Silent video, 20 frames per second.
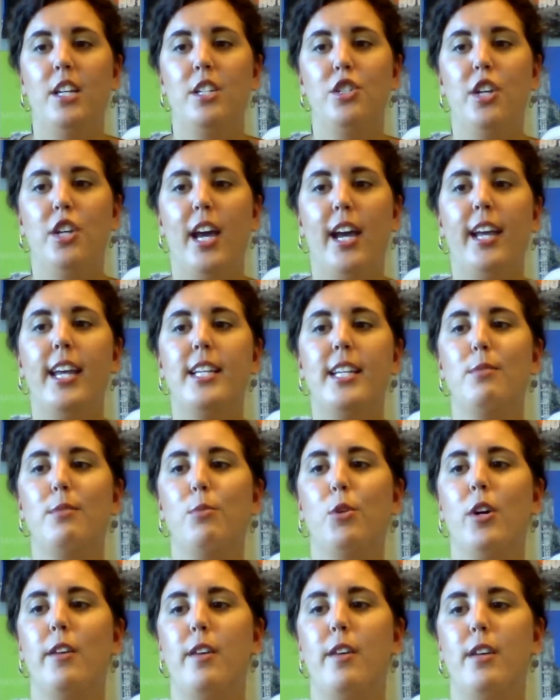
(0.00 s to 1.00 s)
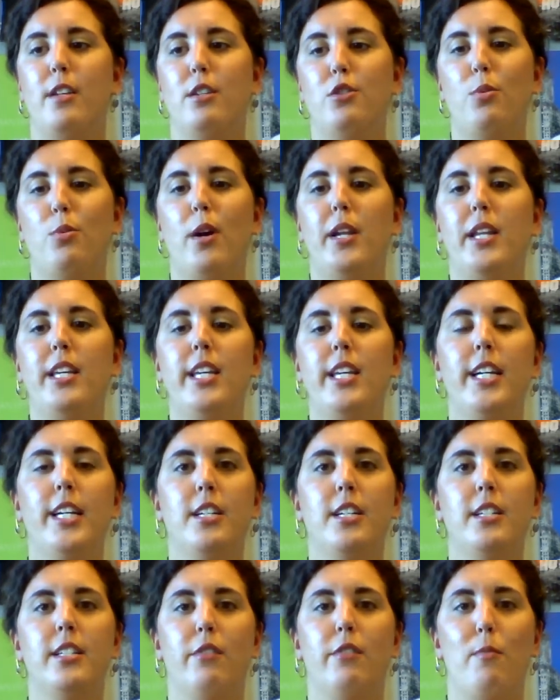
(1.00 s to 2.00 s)
Jack has more than 20
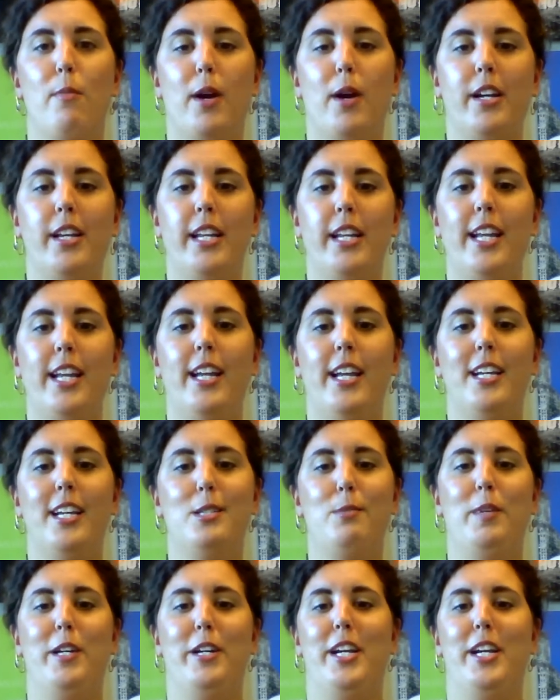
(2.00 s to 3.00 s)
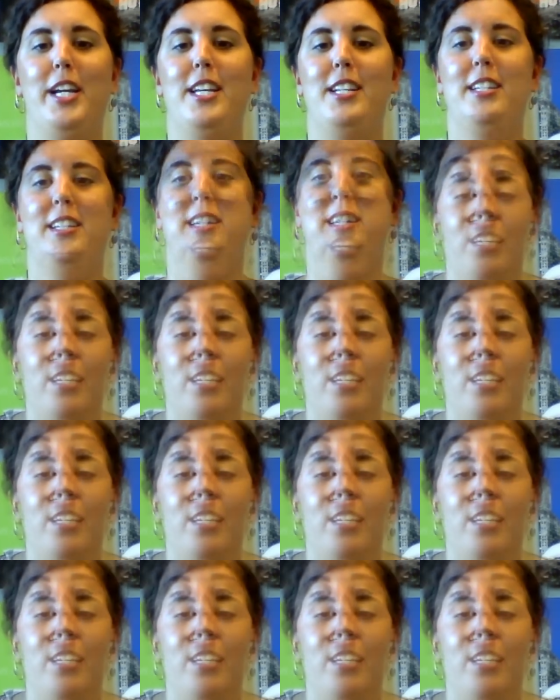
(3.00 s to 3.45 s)
years of marketing experience.